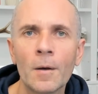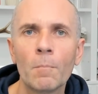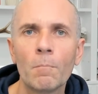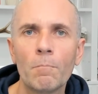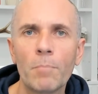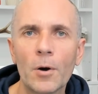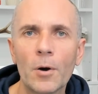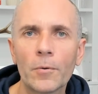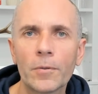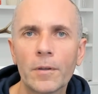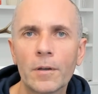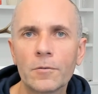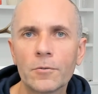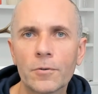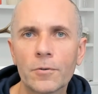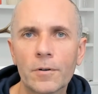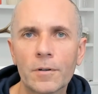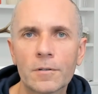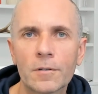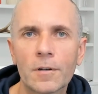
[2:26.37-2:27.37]
Both
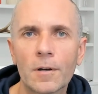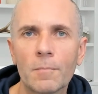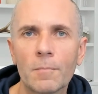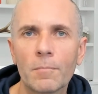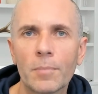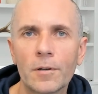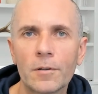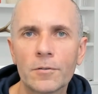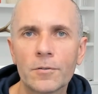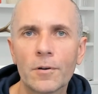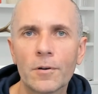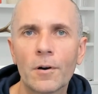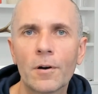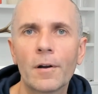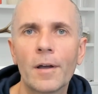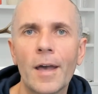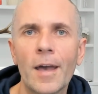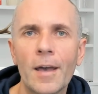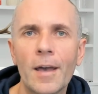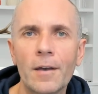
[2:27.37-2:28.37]
insurance companies
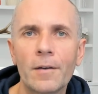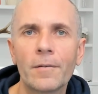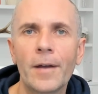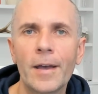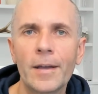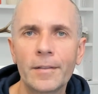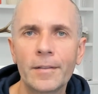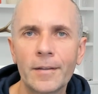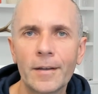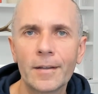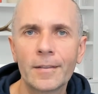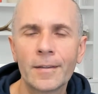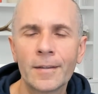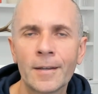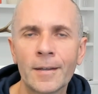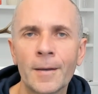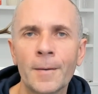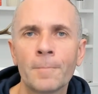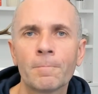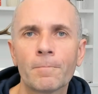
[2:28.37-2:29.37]
are A-rated,
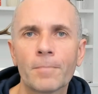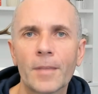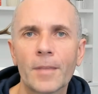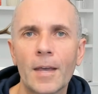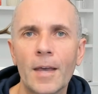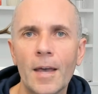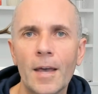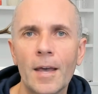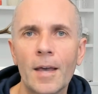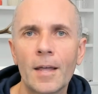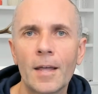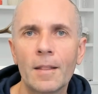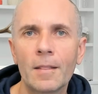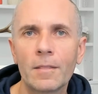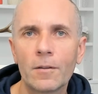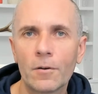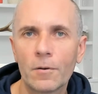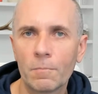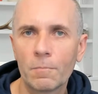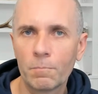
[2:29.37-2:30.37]

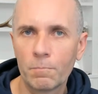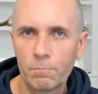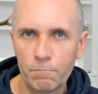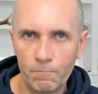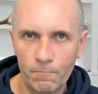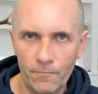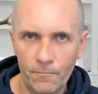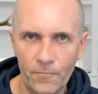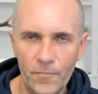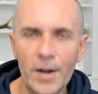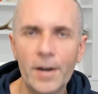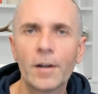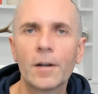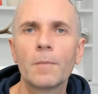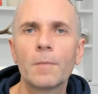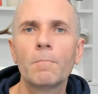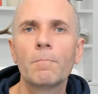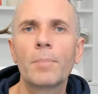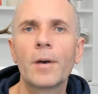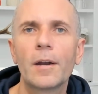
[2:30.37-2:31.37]
and they're very
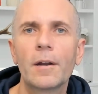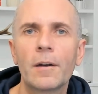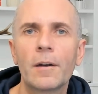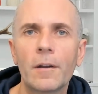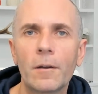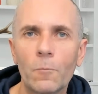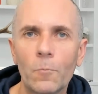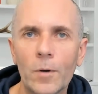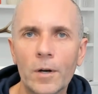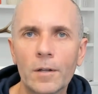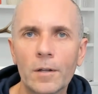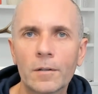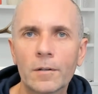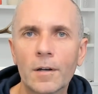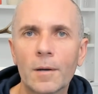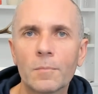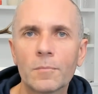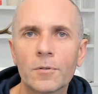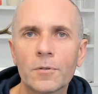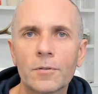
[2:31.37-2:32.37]
competitive when it
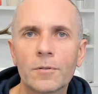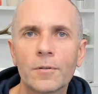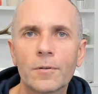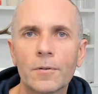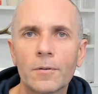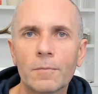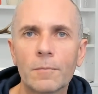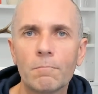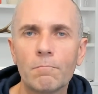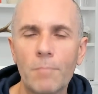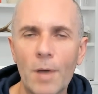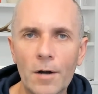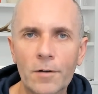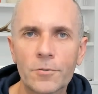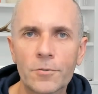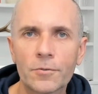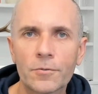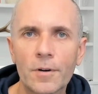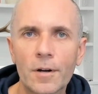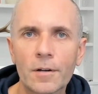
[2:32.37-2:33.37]
comes to
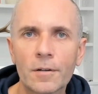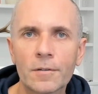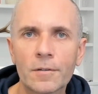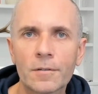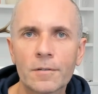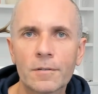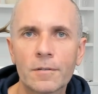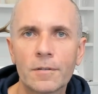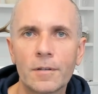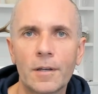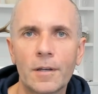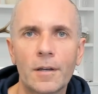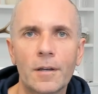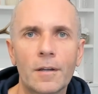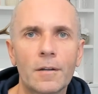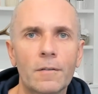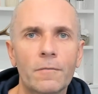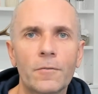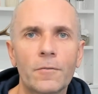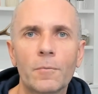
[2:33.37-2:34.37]
box trucks.
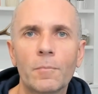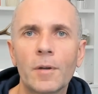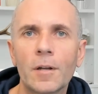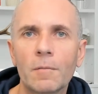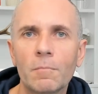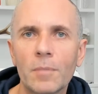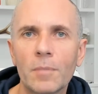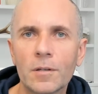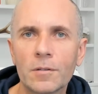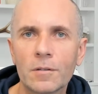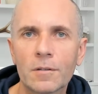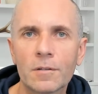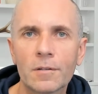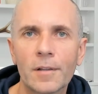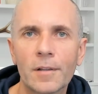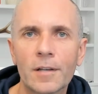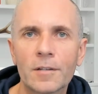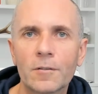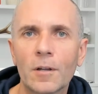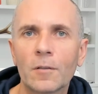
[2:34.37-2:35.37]
And if you've been in business
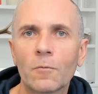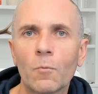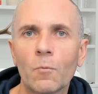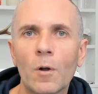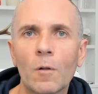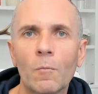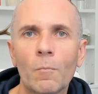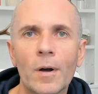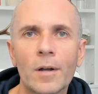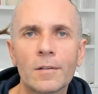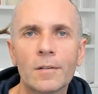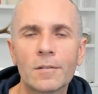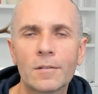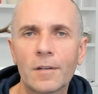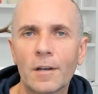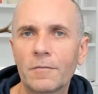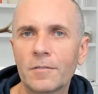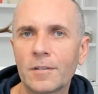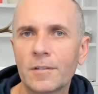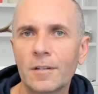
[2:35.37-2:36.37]
less than 12 months,
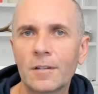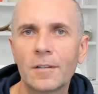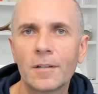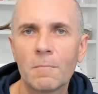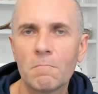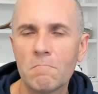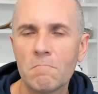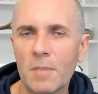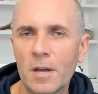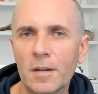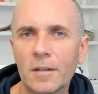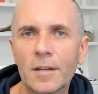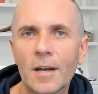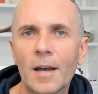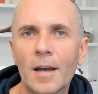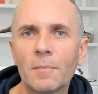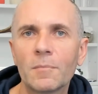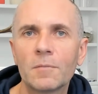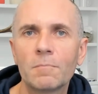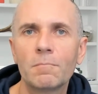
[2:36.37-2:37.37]
I've seen them many
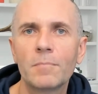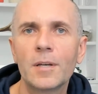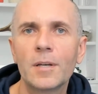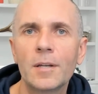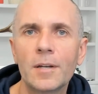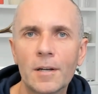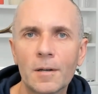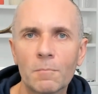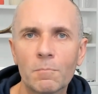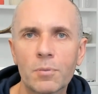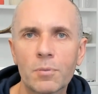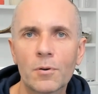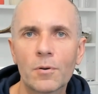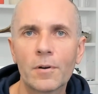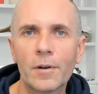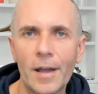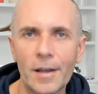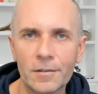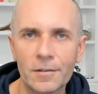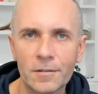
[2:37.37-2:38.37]
times beating
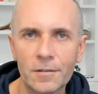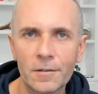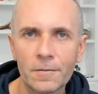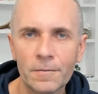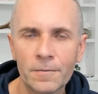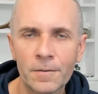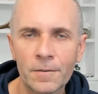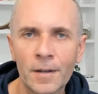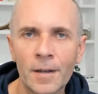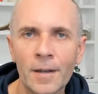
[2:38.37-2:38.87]
Progressive.